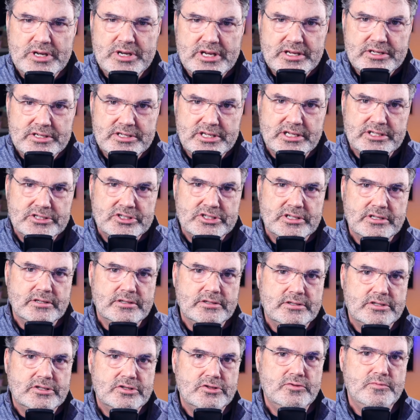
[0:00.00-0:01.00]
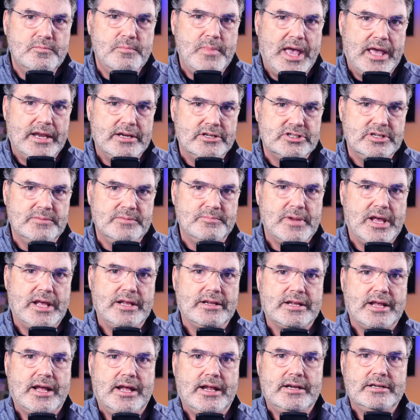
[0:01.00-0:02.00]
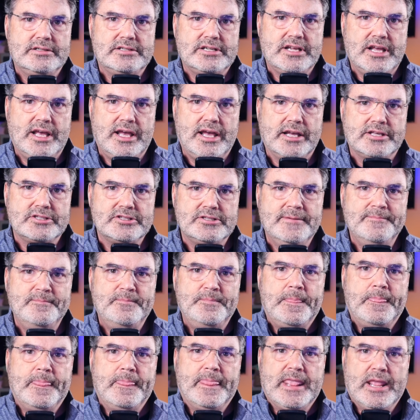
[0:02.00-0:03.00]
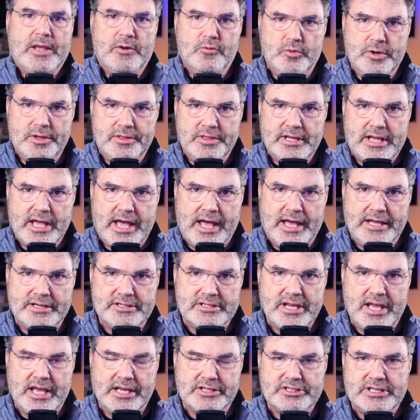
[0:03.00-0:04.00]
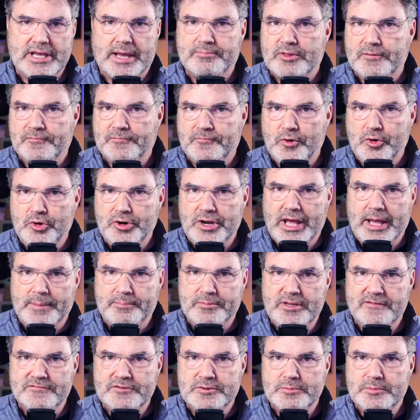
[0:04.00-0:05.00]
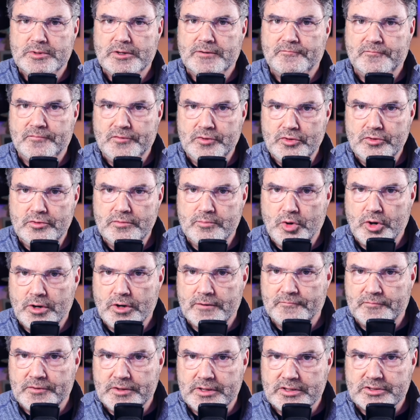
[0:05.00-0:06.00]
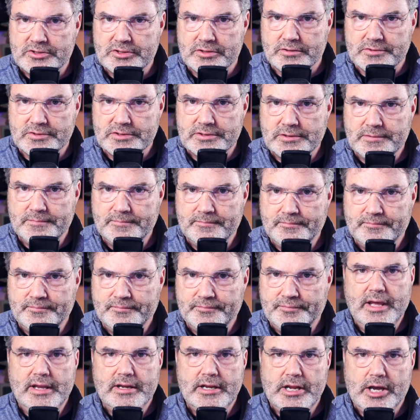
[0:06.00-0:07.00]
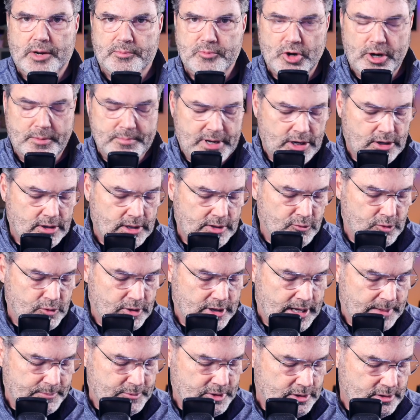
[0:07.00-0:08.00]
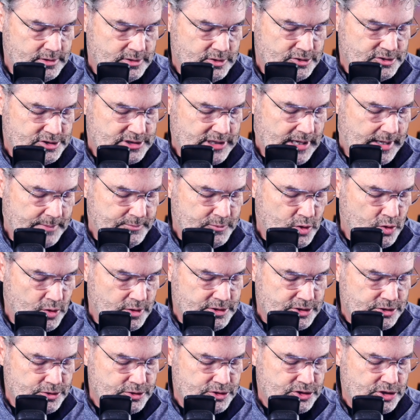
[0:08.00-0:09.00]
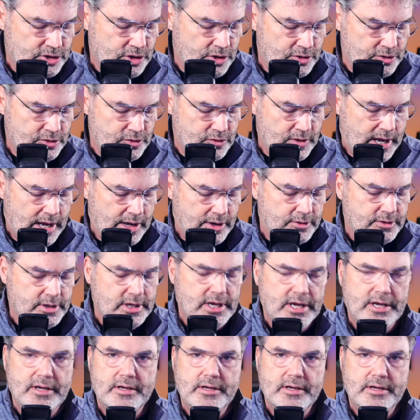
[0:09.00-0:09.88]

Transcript: in addition to managing my contacts with the contacts app, the phone app gives me a few more features. Now, primarily what I'm going to do is I'm going to show you how